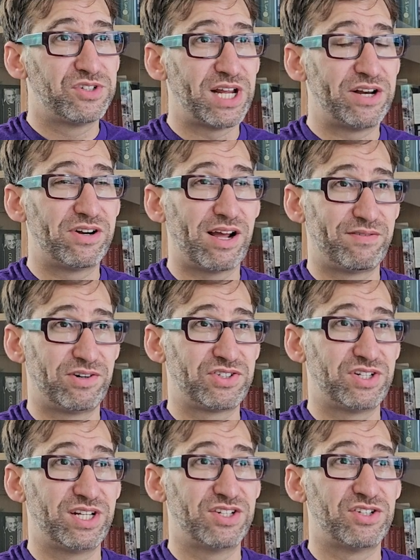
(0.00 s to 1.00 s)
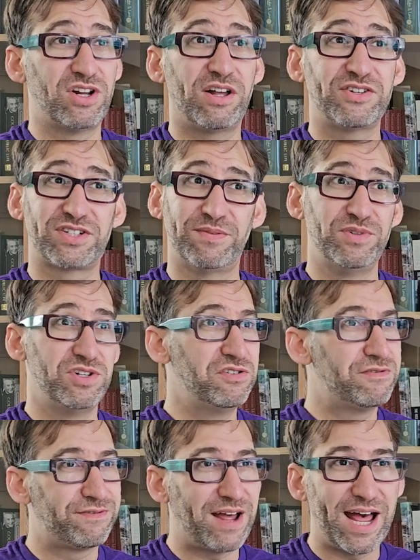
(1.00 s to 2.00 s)
Gender diversity is not some
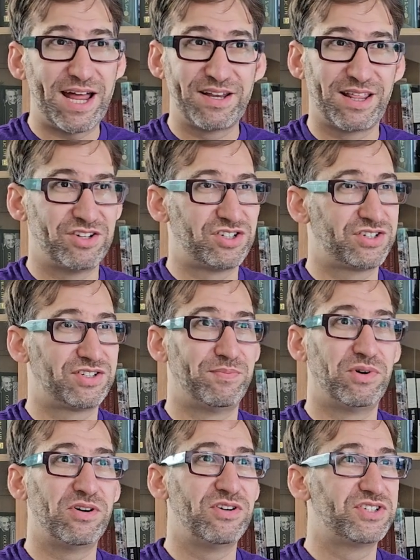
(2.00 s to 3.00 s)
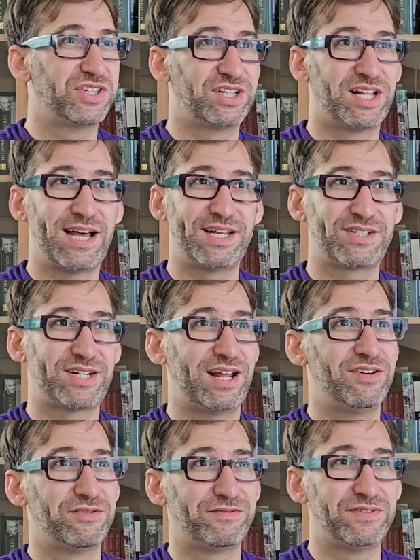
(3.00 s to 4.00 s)
new fad that just emerged in the last
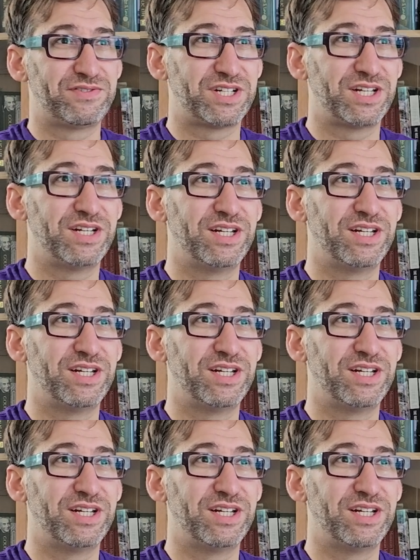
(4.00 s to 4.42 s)
10 or 15